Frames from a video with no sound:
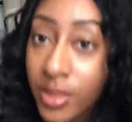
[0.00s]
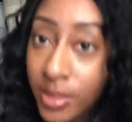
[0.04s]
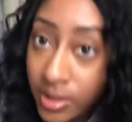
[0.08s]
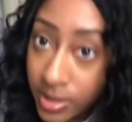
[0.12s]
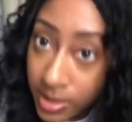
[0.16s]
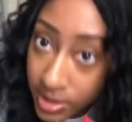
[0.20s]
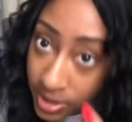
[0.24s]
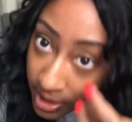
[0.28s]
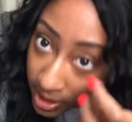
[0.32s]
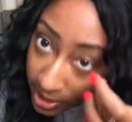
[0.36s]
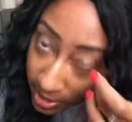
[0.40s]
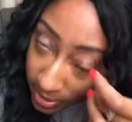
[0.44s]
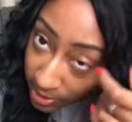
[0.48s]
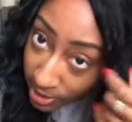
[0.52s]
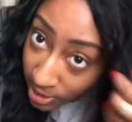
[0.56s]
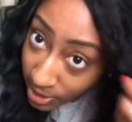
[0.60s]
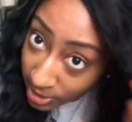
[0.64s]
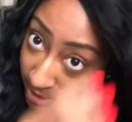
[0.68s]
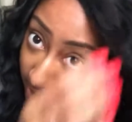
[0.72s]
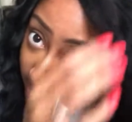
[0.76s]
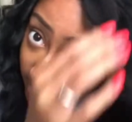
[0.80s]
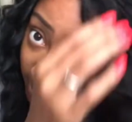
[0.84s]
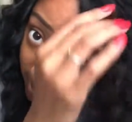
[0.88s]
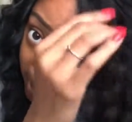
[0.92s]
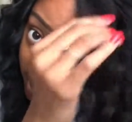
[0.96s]
it's kind of got
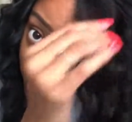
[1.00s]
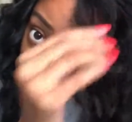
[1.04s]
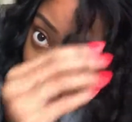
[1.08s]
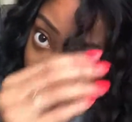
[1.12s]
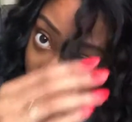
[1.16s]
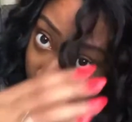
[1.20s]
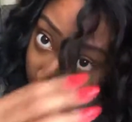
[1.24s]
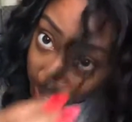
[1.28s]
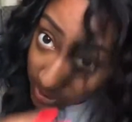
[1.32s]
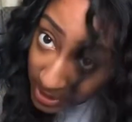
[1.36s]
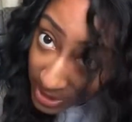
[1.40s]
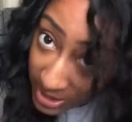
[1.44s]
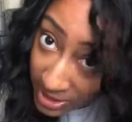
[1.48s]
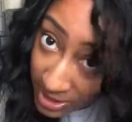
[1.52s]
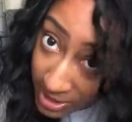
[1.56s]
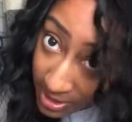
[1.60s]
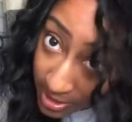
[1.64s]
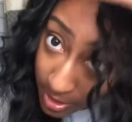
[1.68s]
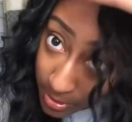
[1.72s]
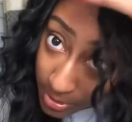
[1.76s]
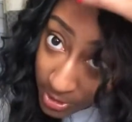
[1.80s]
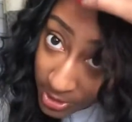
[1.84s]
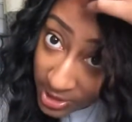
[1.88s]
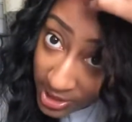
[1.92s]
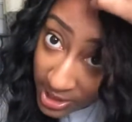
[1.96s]
like these shorter pieces,
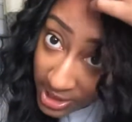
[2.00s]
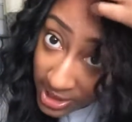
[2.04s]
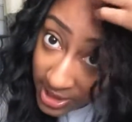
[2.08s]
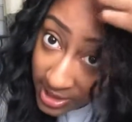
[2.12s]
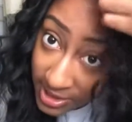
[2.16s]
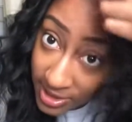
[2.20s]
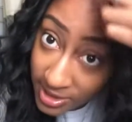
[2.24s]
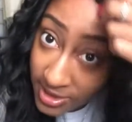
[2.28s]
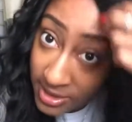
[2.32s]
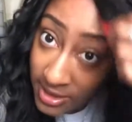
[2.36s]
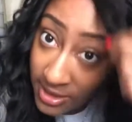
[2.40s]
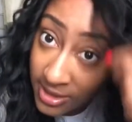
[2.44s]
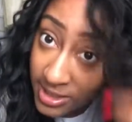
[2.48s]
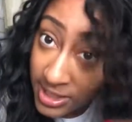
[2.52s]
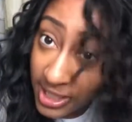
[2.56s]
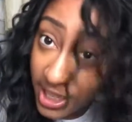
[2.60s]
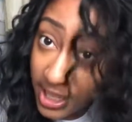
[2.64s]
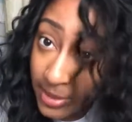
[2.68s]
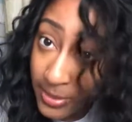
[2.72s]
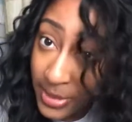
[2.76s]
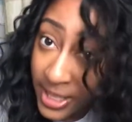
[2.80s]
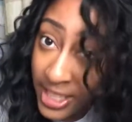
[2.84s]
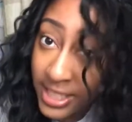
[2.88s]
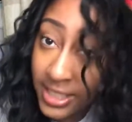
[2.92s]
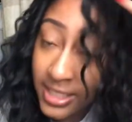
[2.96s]
almost like
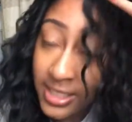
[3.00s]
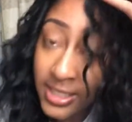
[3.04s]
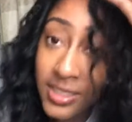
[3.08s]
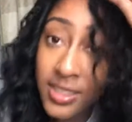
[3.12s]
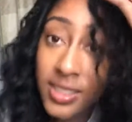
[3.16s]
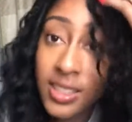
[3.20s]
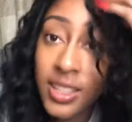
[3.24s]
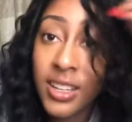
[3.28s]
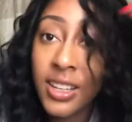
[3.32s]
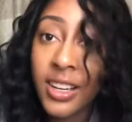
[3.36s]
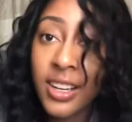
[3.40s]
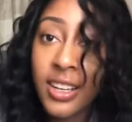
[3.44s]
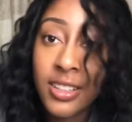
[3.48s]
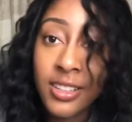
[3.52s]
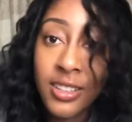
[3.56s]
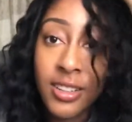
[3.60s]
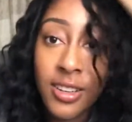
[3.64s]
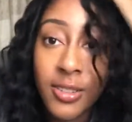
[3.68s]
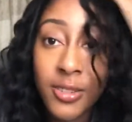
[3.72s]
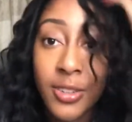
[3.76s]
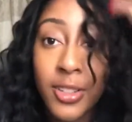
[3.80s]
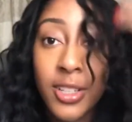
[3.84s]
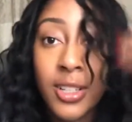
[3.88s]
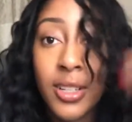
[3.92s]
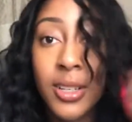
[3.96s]
side bangs that kind of
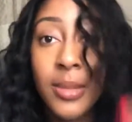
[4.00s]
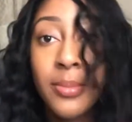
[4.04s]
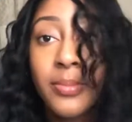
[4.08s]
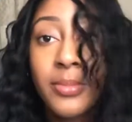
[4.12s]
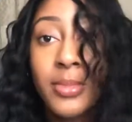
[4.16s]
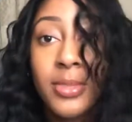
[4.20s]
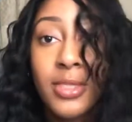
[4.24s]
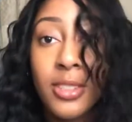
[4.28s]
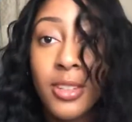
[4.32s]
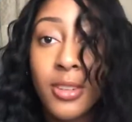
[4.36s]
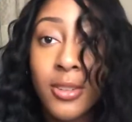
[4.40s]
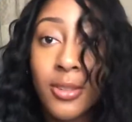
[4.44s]
cover it up, so